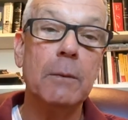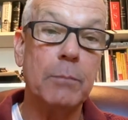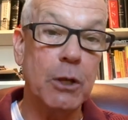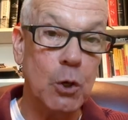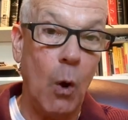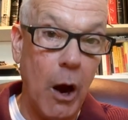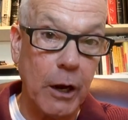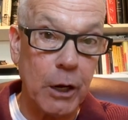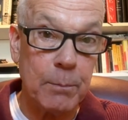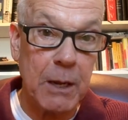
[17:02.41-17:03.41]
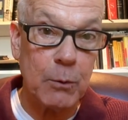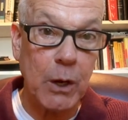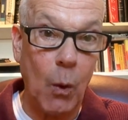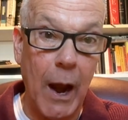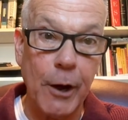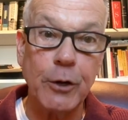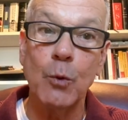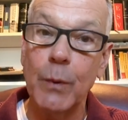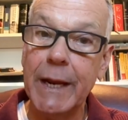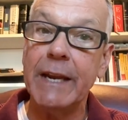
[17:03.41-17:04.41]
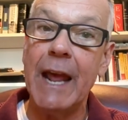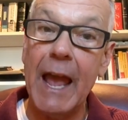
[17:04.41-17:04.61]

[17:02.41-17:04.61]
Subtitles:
But you are going to be required to read